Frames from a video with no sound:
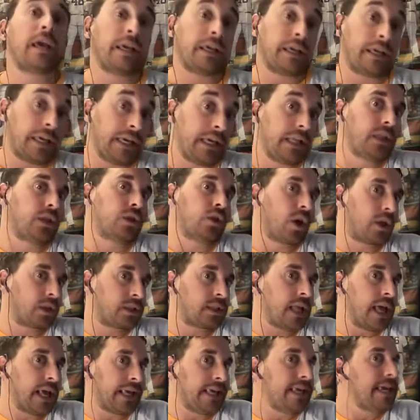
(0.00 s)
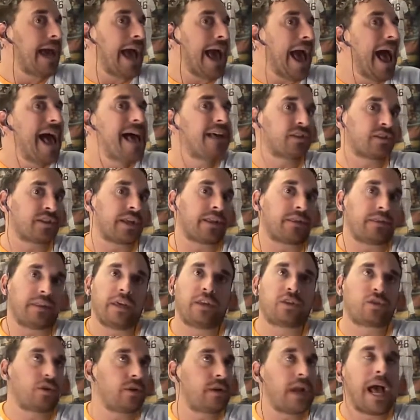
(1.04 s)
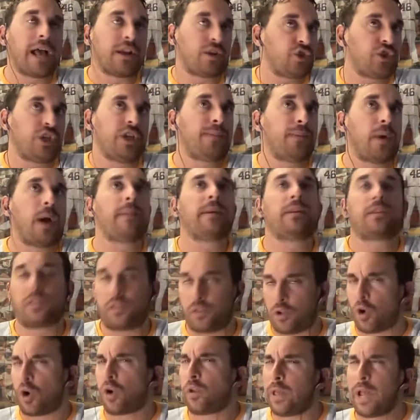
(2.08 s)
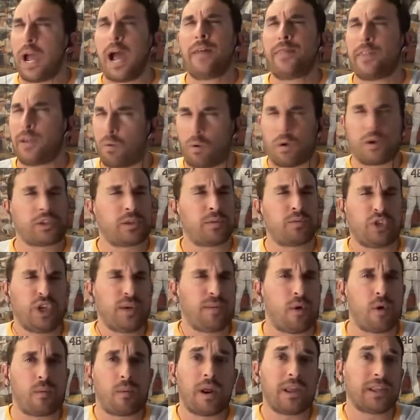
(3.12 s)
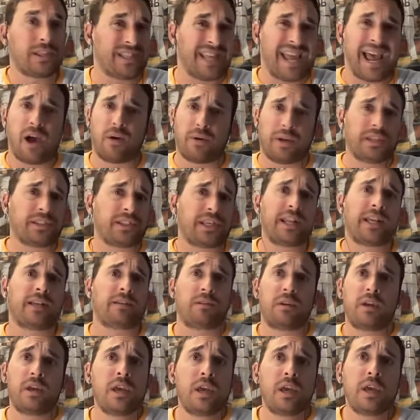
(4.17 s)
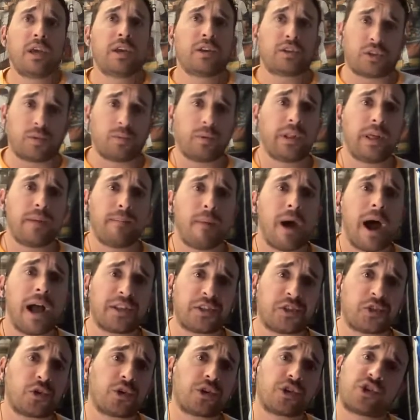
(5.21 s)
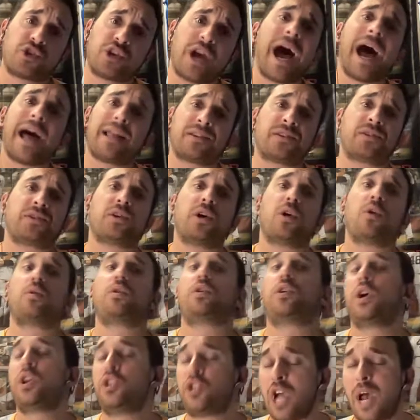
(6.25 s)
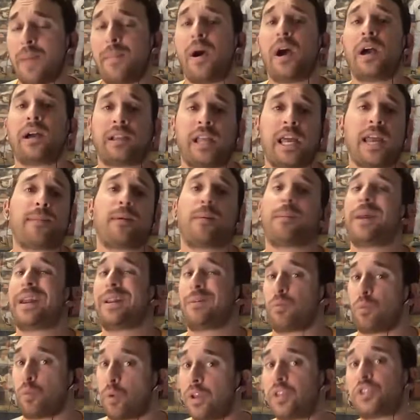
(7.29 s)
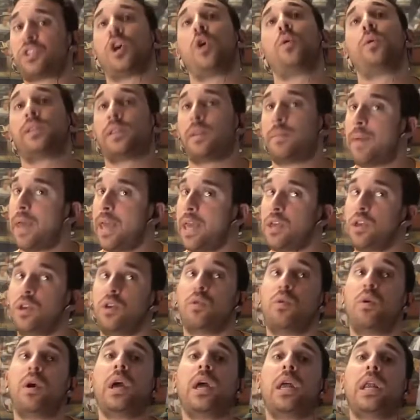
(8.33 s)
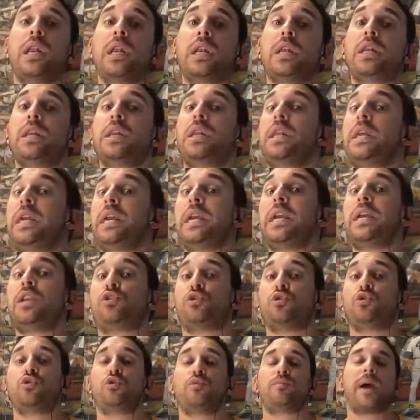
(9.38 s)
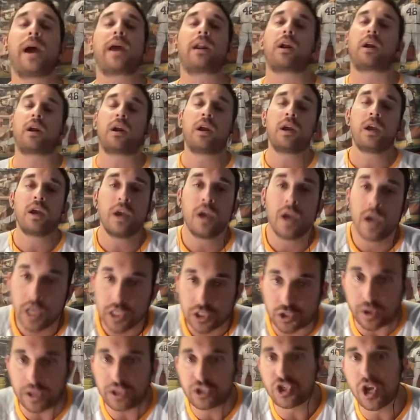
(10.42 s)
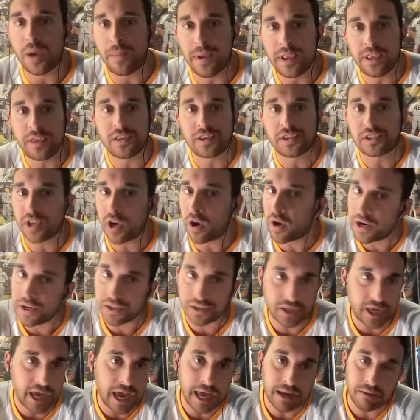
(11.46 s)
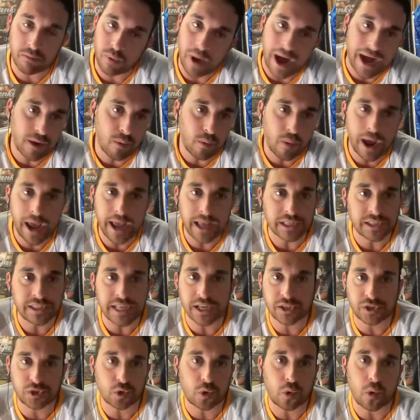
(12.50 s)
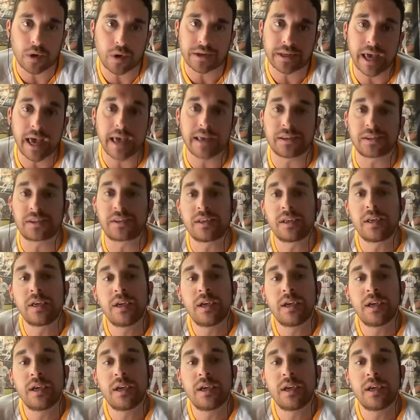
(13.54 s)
He looks like he has. Like, these are not cheap. I mean, early on, there were some cheap home runs. Now he's hitting some really monstrous shots. So good job on Gleyber. But Rizzo and LeMahieu need to do better. So let's jump into the series. And right away, it's Nestor Cortez.